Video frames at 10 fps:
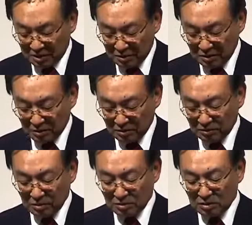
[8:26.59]

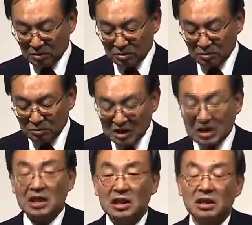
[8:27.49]
initiative world,
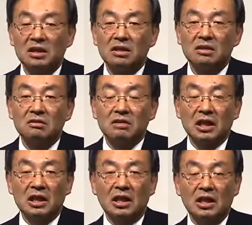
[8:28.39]
initiatives
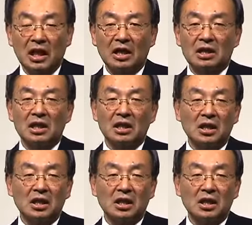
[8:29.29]
worldwide.